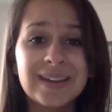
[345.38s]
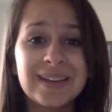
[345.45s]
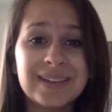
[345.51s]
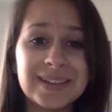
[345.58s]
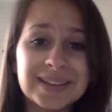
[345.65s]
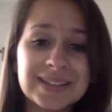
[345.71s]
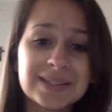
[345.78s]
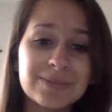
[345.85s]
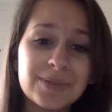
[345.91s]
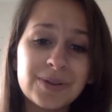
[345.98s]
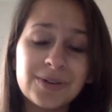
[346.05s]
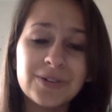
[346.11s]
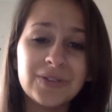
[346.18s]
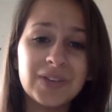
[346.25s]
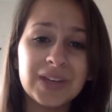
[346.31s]
this
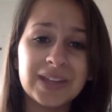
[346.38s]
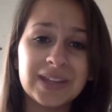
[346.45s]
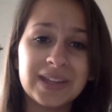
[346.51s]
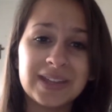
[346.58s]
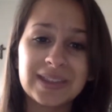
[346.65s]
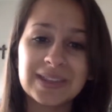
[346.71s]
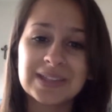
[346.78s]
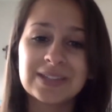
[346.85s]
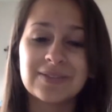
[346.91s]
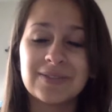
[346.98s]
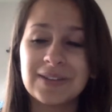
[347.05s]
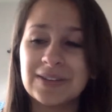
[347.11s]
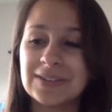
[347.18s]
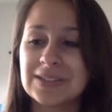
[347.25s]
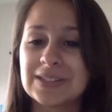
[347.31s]
movie, like, this
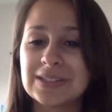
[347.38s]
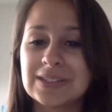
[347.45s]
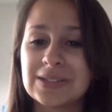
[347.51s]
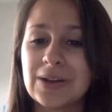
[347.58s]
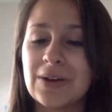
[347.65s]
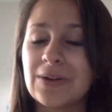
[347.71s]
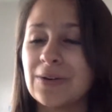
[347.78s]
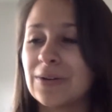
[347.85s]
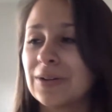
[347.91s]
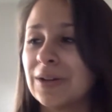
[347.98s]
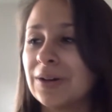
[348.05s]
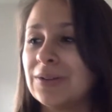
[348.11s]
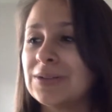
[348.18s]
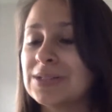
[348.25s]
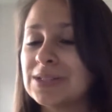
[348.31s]
feels so
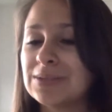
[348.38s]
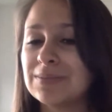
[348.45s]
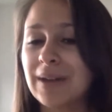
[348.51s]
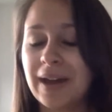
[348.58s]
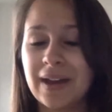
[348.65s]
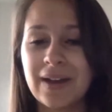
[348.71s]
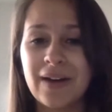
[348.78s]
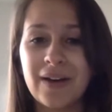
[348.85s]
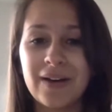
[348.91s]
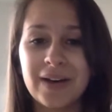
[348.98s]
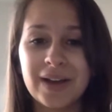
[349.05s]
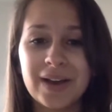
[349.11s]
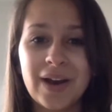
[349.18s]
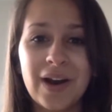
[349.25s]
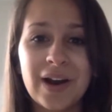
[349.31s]
close to my,
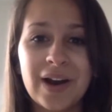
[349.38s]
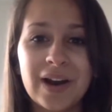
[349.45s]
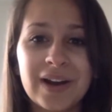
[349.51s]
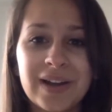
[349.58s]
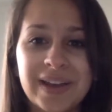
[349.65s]
like, heart.